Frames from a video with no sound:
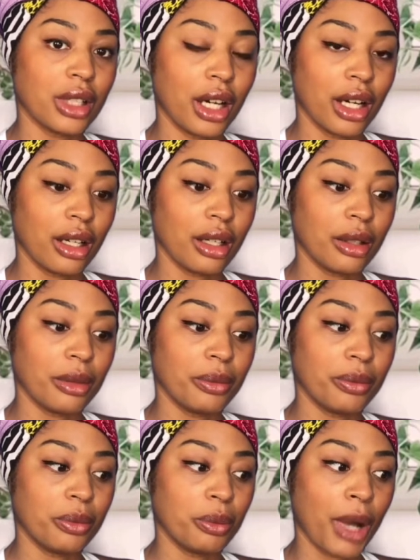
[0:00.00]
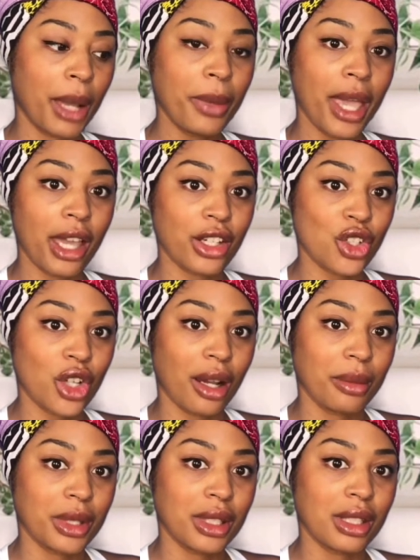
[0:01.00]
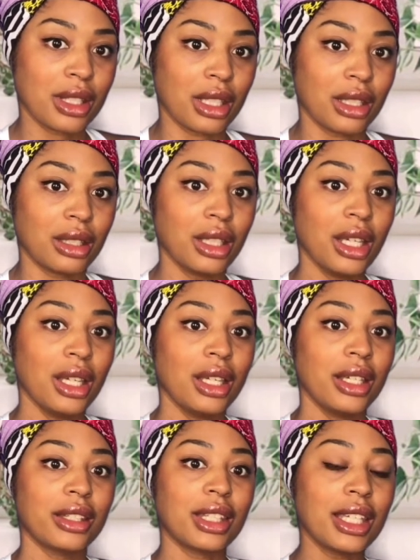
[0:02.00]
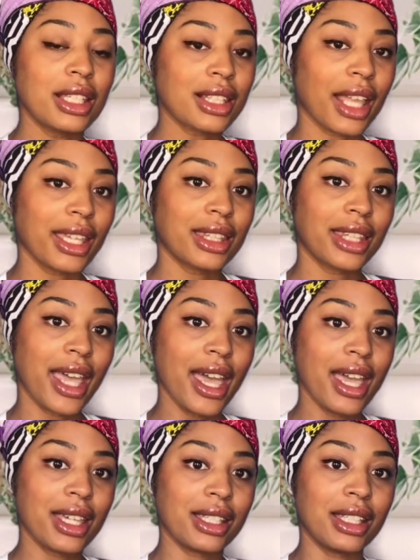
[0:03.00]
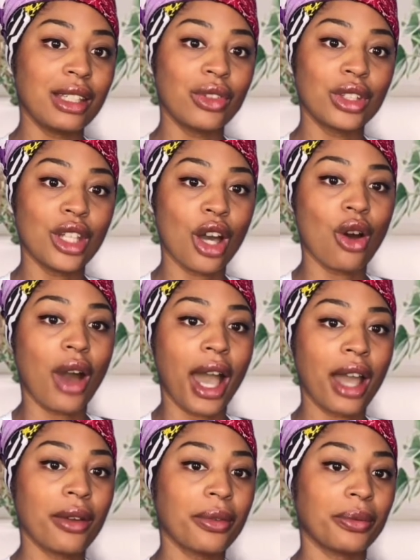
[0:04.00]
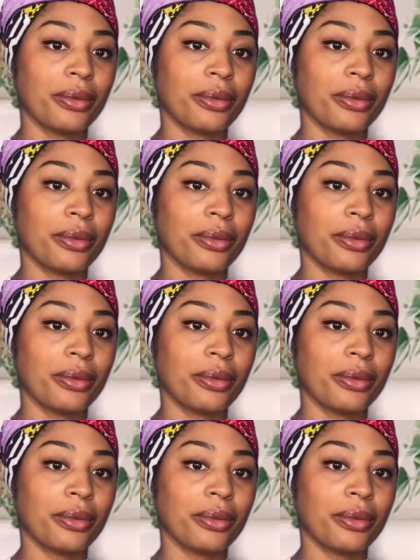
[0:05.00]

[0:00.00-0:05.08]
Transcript: My past traumas and things like that, even though I